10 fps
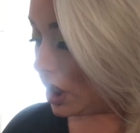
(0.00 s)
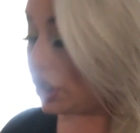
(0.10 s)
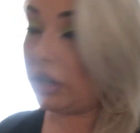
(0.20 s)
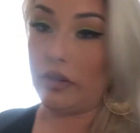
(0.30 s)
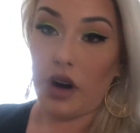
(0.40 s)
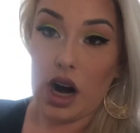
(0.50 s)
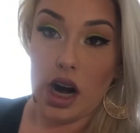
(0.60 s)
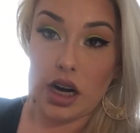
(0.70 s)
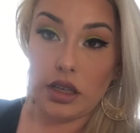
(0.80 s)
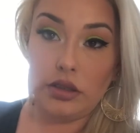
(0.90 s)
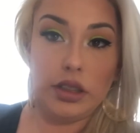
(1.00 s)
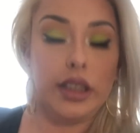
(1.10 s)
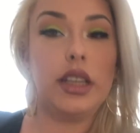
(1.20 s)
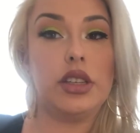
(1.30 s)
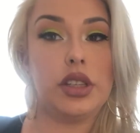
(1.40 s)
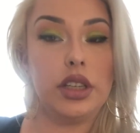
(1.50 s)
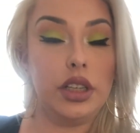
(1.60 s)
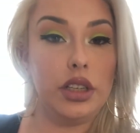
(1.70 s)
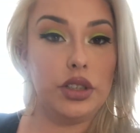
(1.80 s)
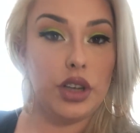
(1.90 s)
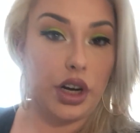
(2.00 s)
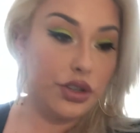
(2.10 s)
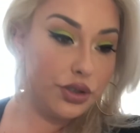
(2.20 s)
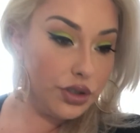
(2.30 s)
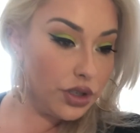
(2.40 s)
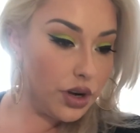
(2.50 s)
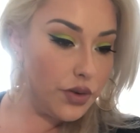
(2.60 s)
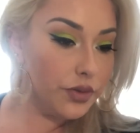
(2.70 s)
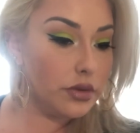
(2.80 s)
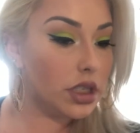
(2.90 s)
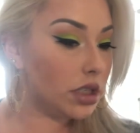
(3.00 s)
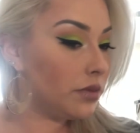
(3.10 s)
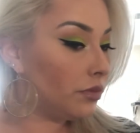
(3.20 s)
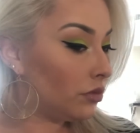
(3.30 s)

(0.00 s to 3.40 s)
so far, at least the Chartreuse tones.